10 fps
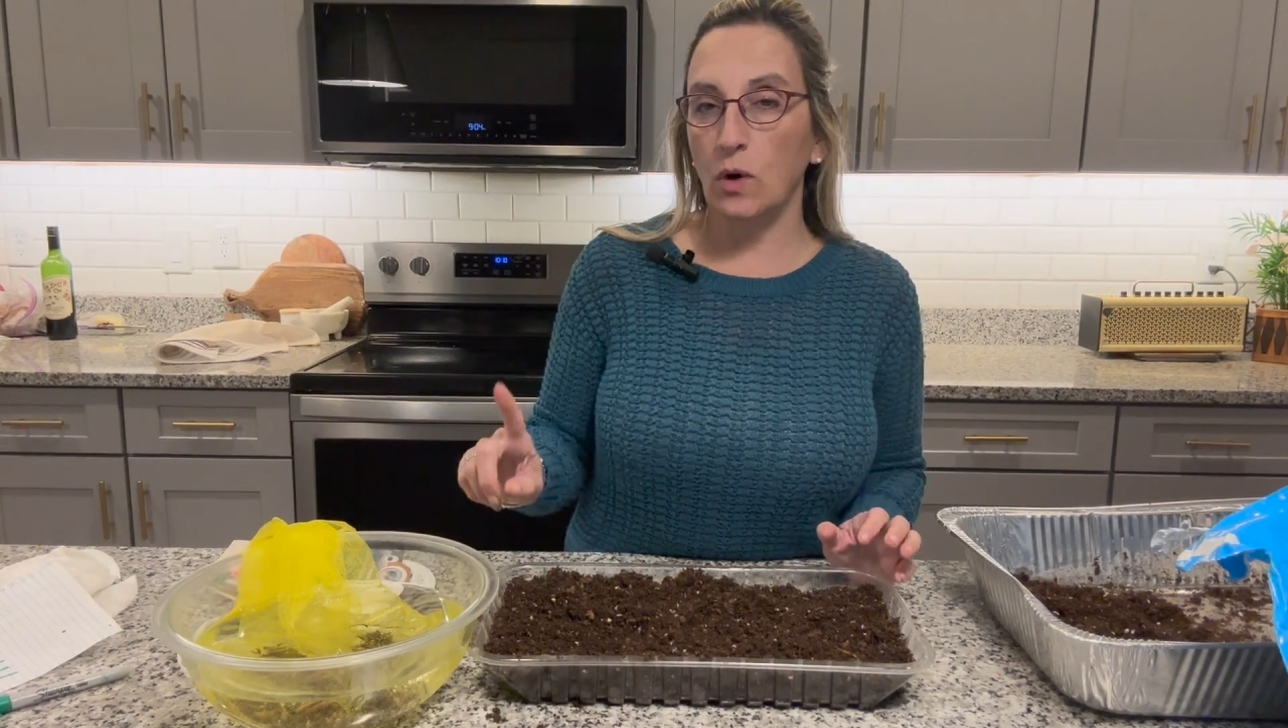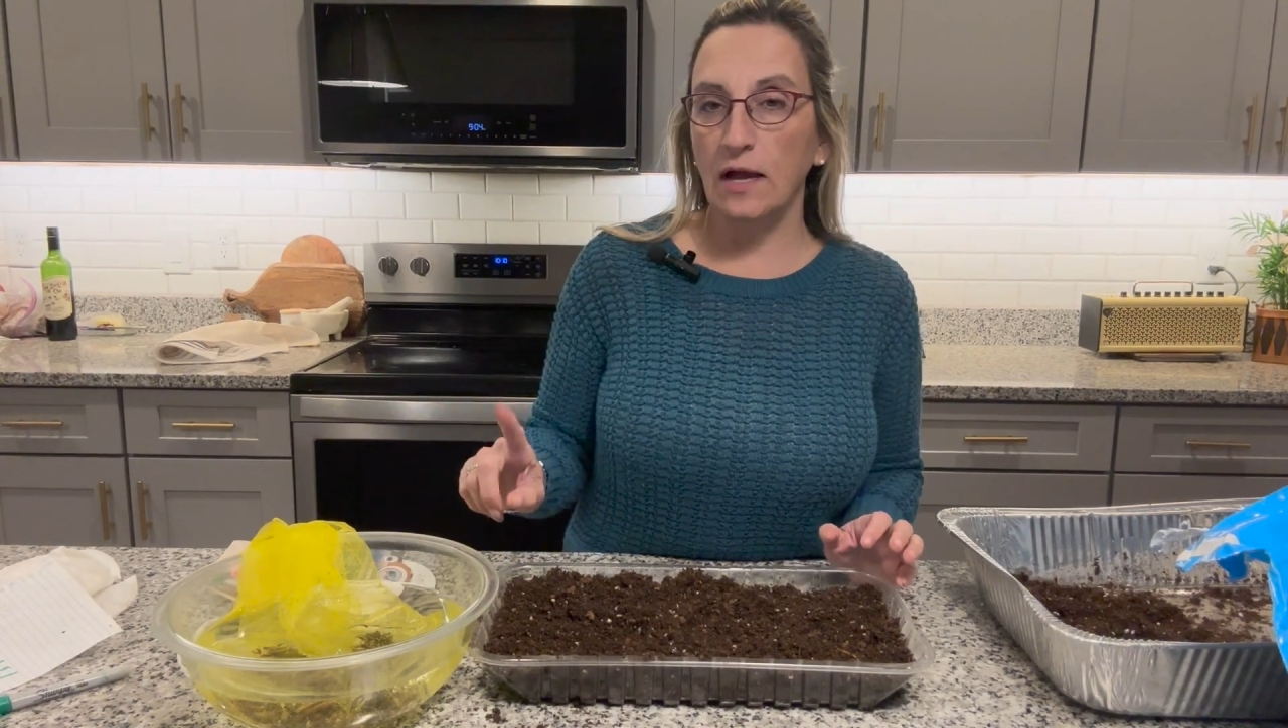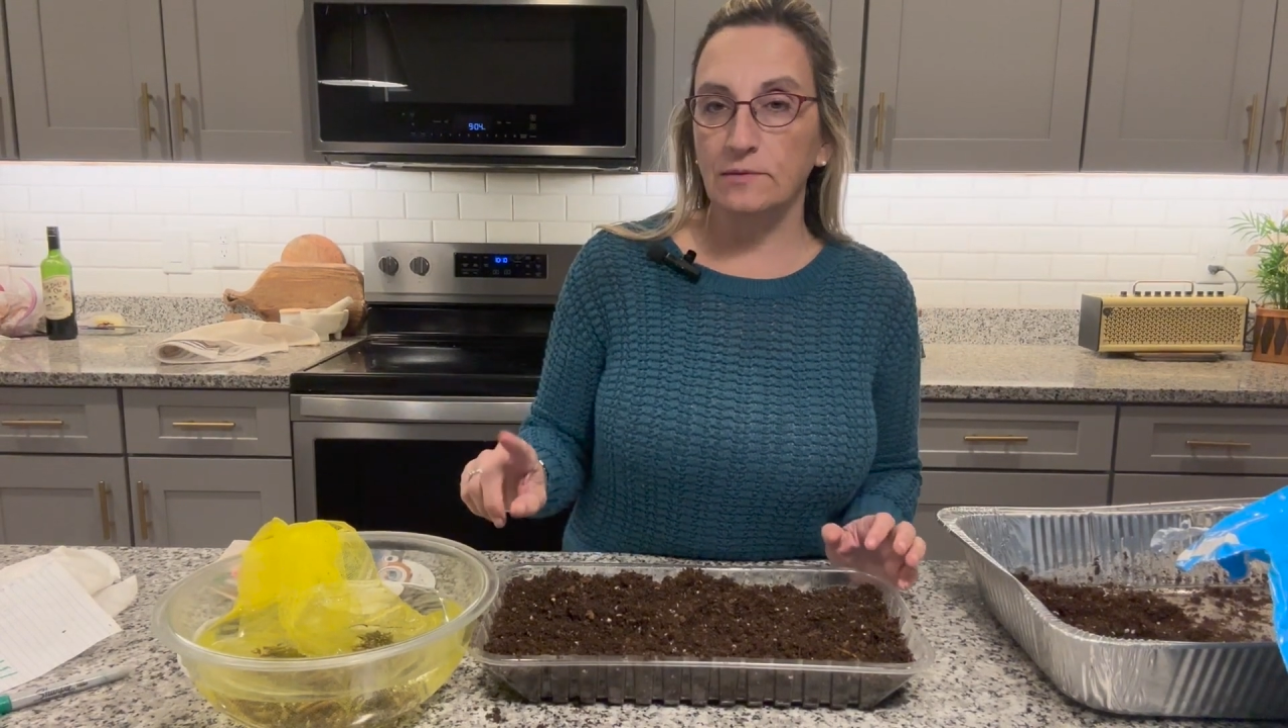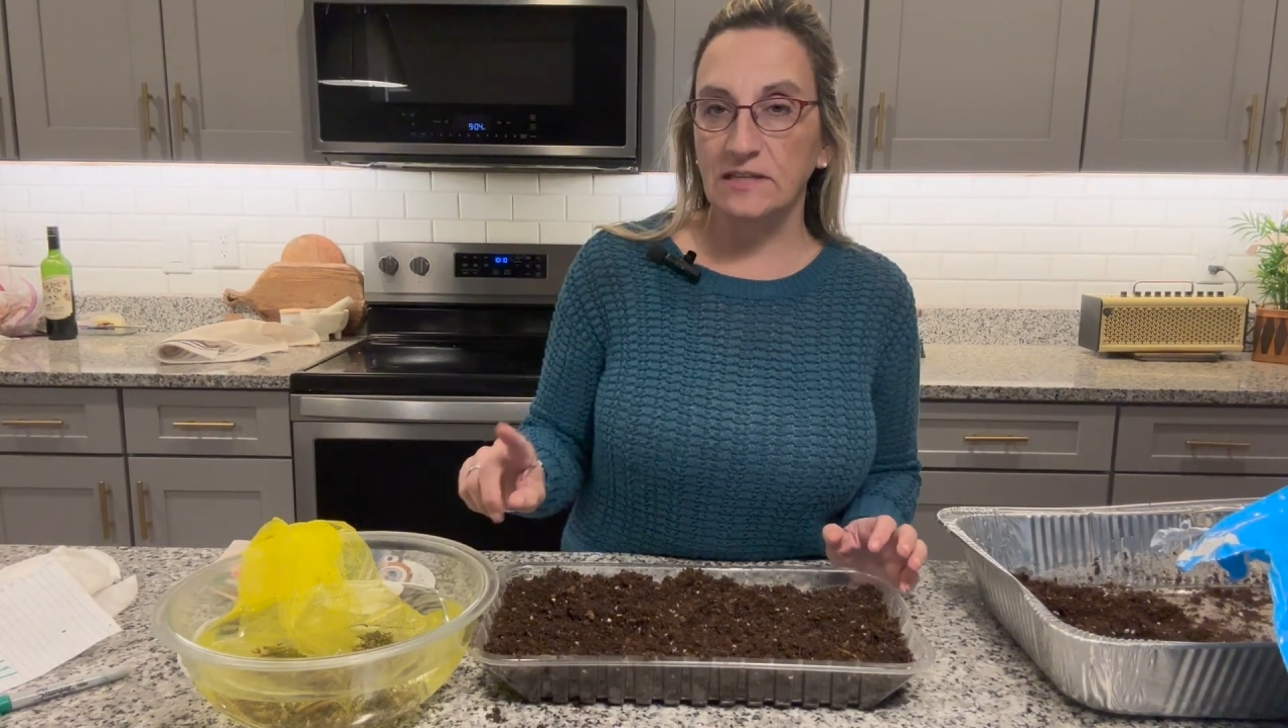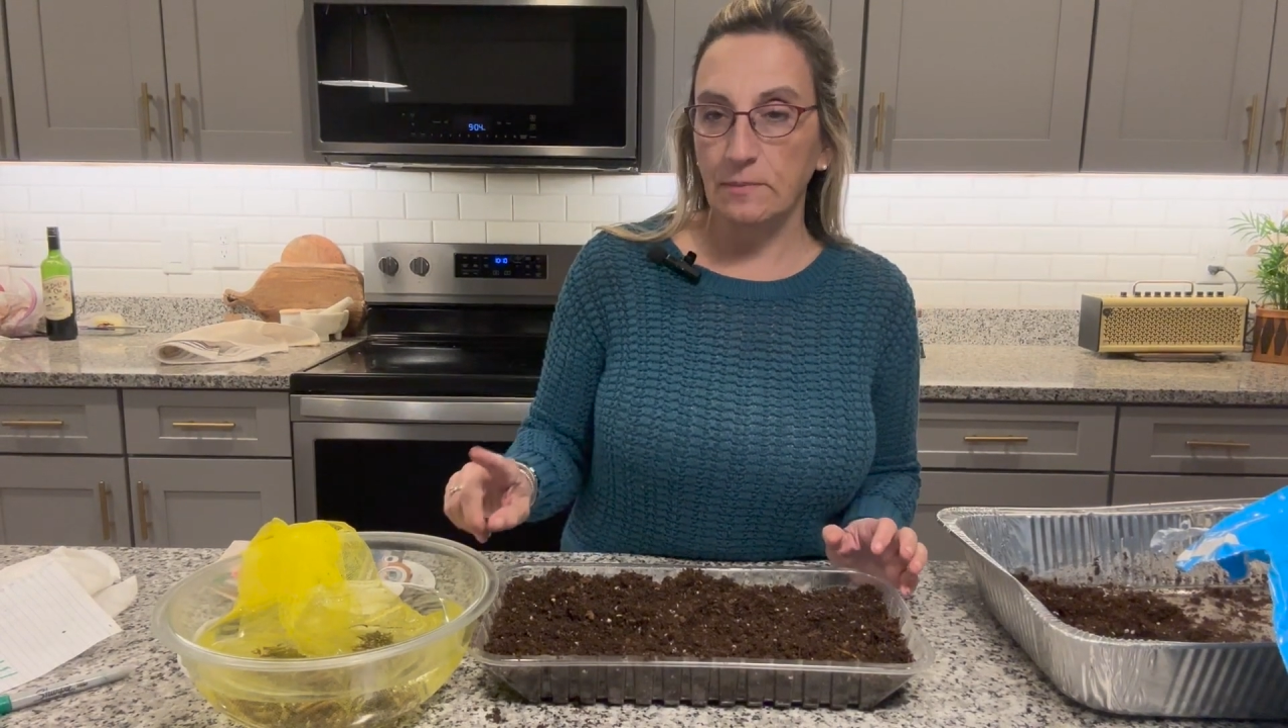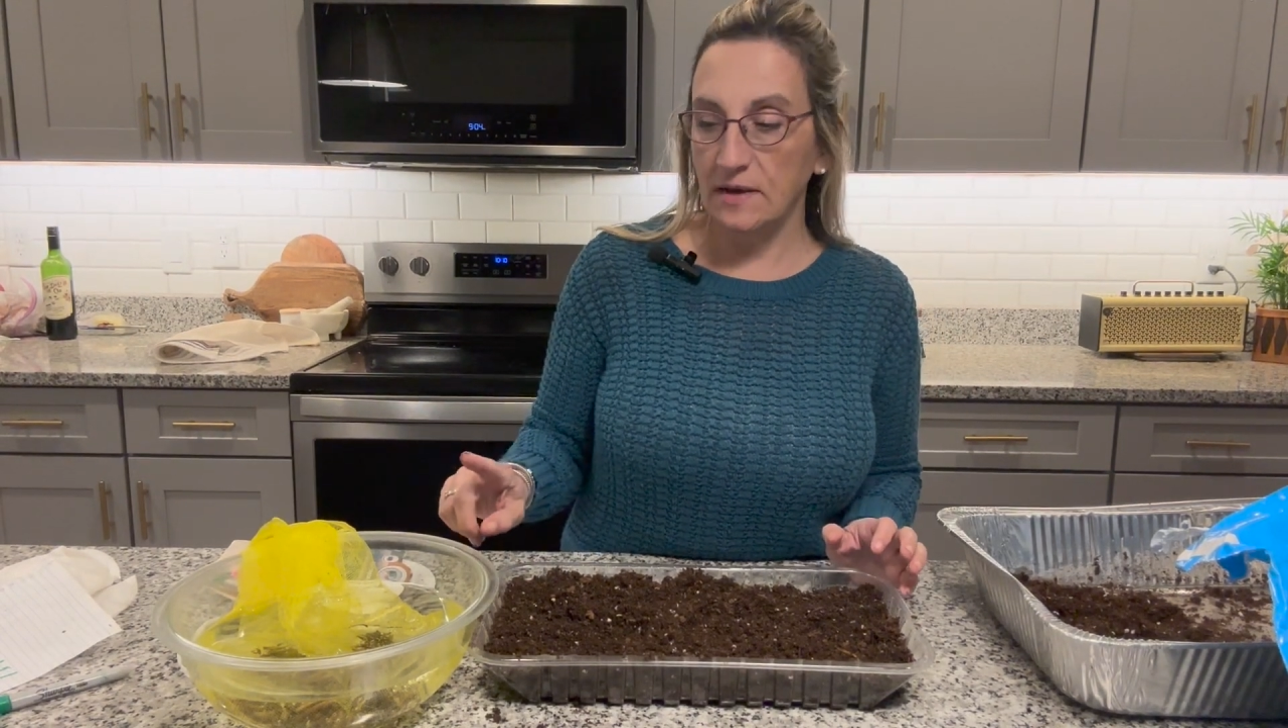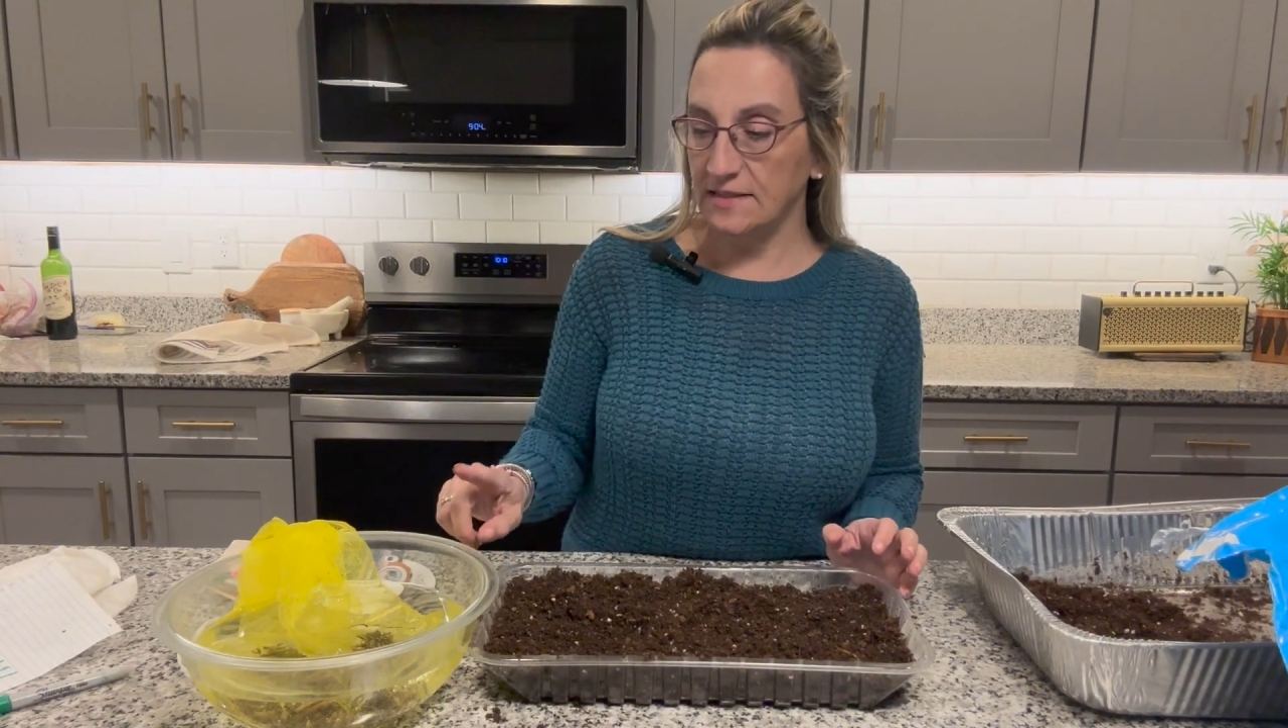I set my